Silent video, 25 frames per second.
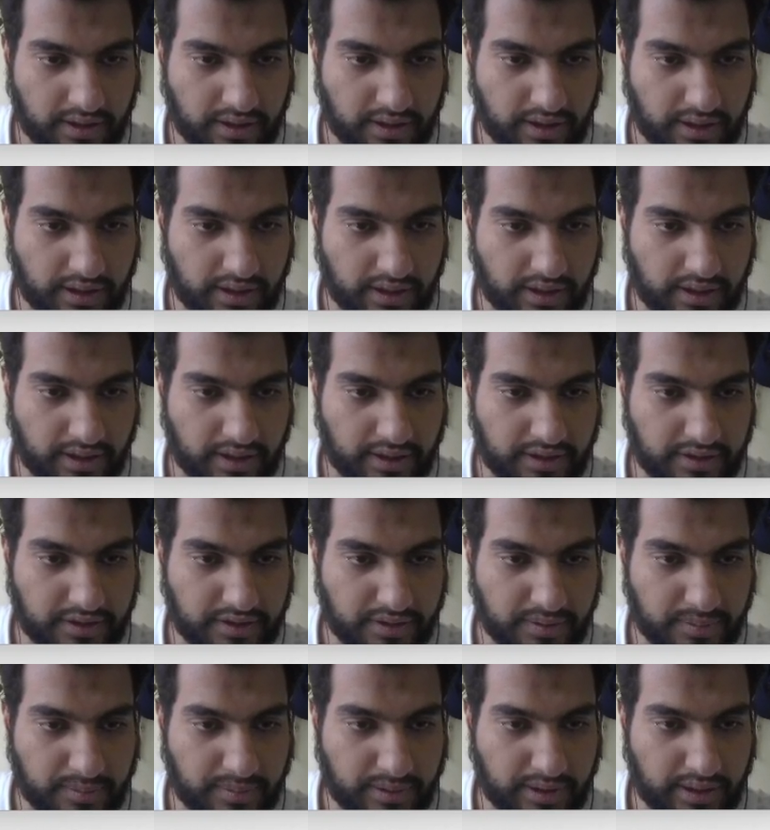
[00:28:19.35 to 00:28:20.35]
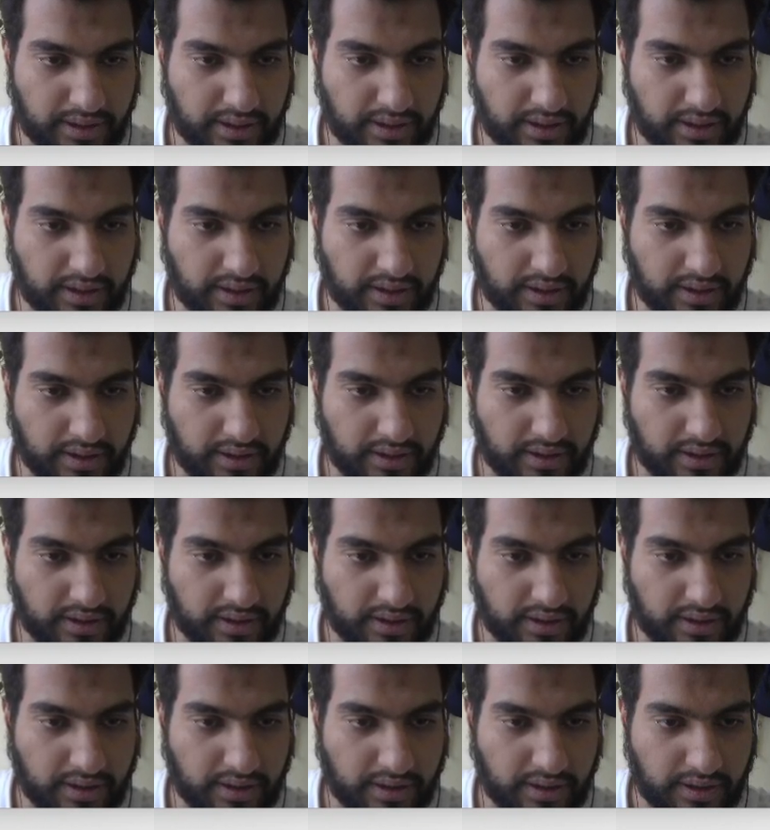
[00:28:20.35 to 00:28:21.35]
here it's B,
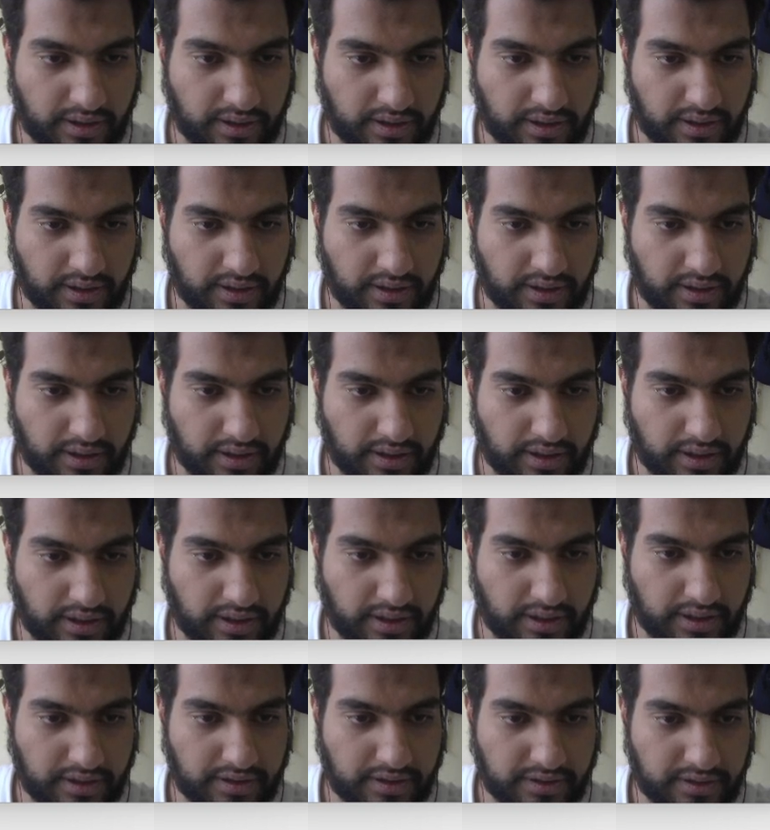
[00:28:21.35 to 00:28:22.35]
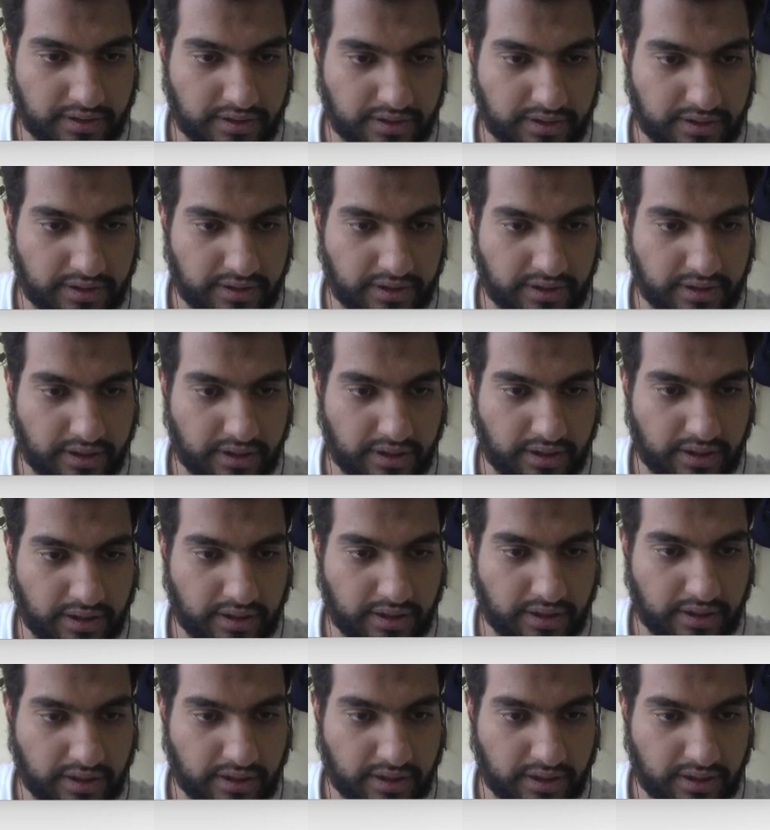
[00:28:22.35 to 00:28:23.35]
here it's C,
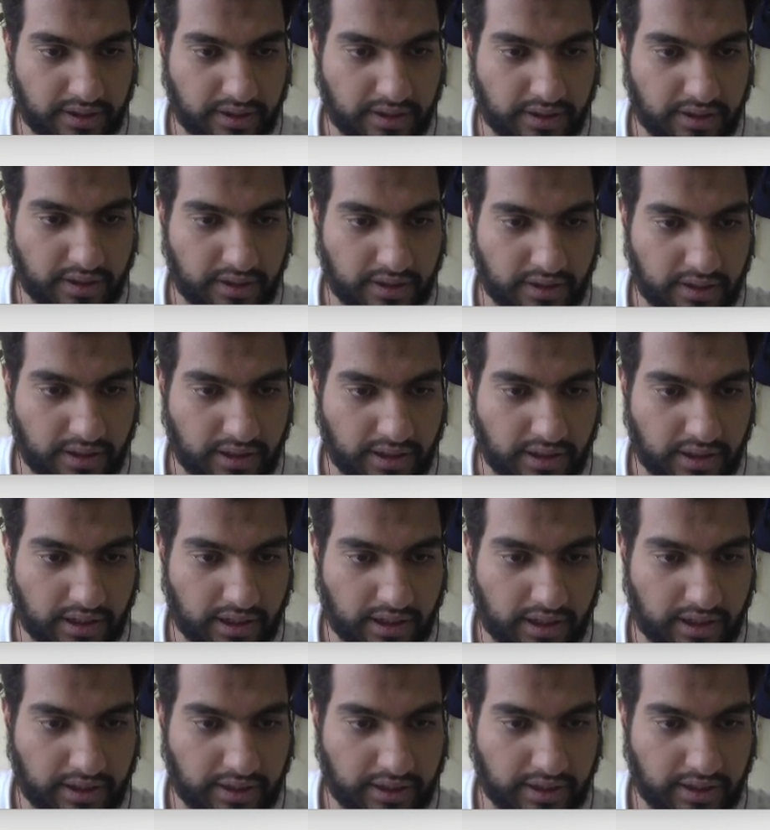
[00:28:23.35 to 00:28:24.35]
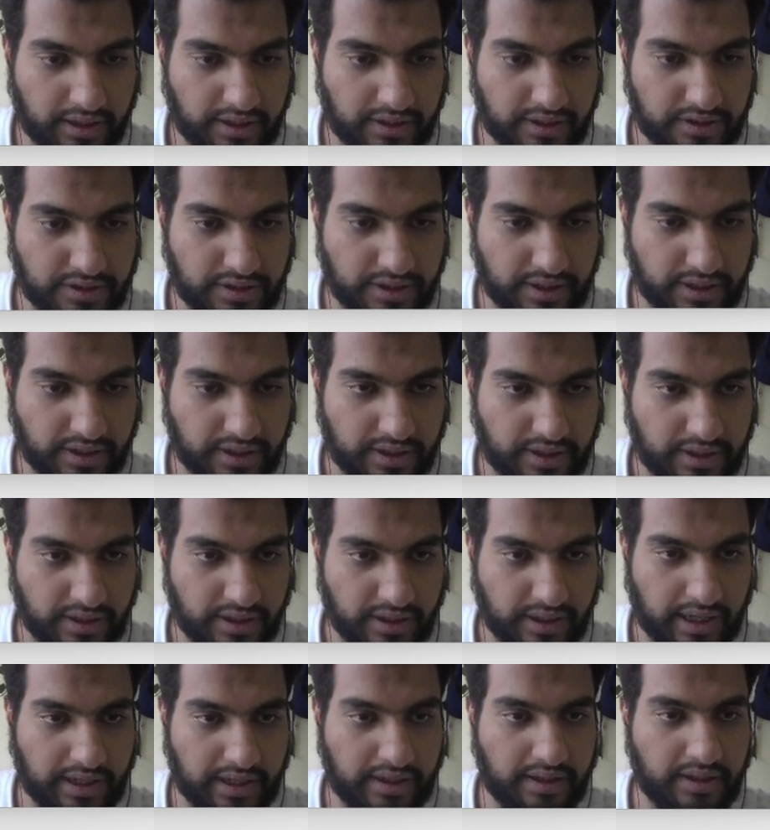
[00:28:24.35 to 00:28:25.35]
and here is T,
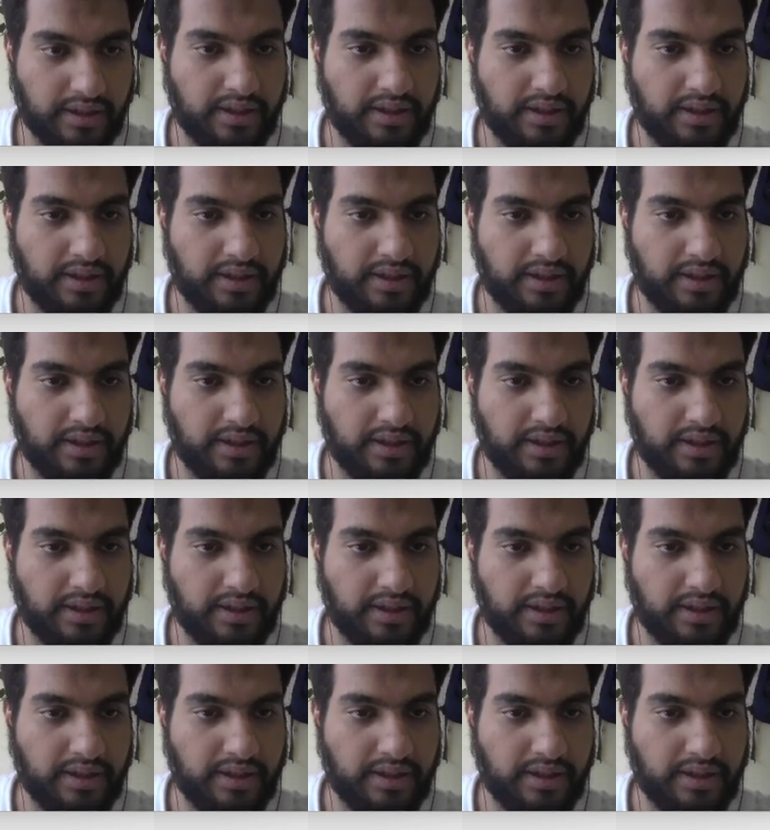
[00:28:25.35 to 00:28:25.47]
right?